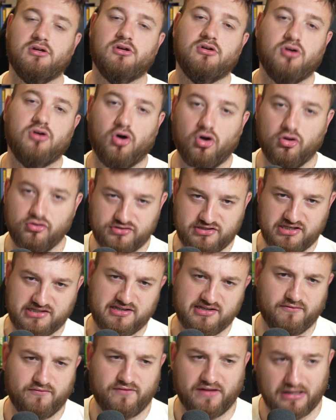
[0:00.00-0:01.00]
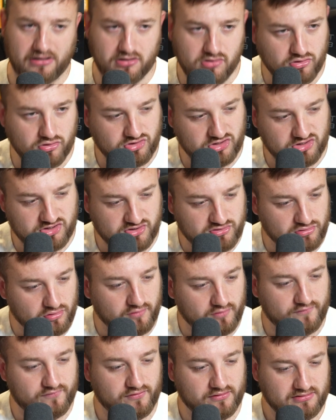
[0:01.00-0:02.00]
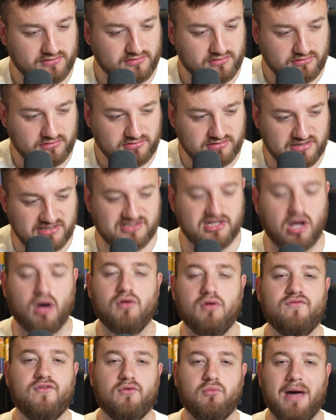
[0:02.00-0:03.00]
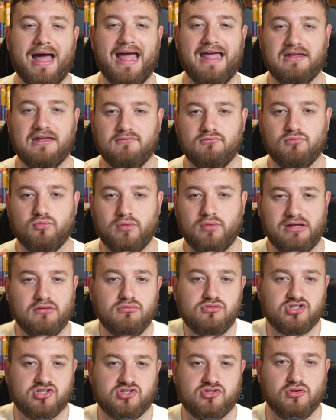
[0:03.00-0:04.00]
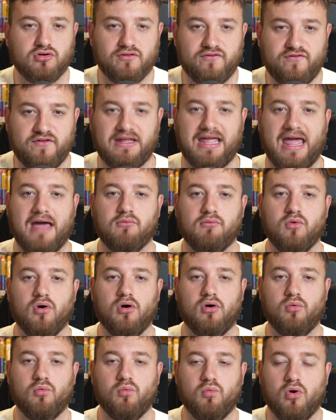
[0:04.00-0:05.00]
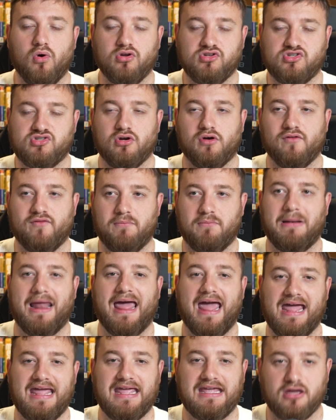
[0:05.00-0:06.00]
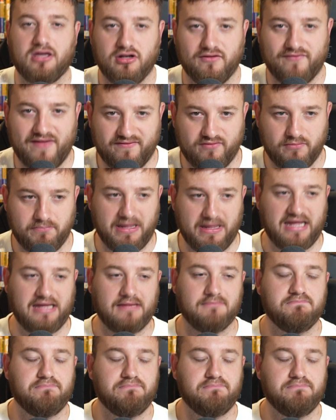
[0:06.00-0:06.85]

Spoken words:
onto something and not just sort of dissolve away and we all just sort of forget what sort of a player he could have ever been.